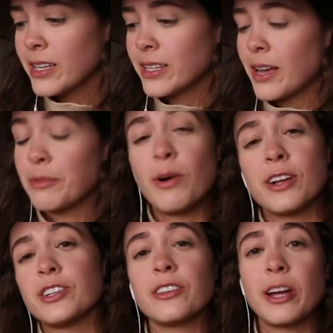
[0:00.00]
I'm gonna
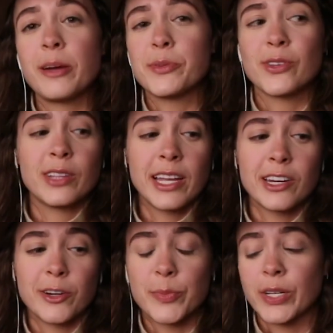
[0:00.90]
watch another episode
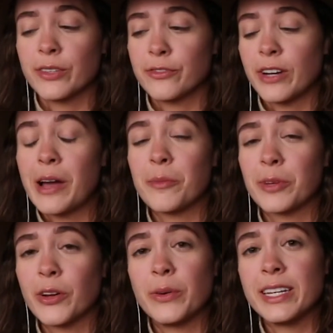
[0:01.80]
later, but for now I'm
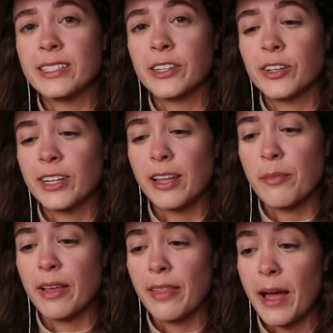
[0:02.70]
gonna go eat dinner and let
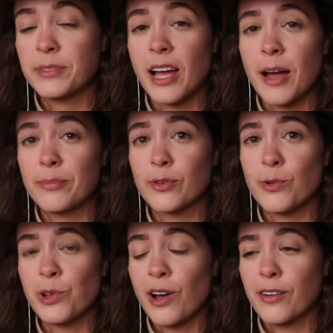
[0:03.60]
my laptop
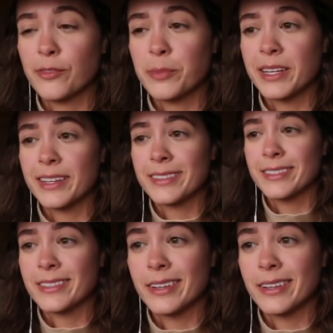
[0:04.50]
cool off because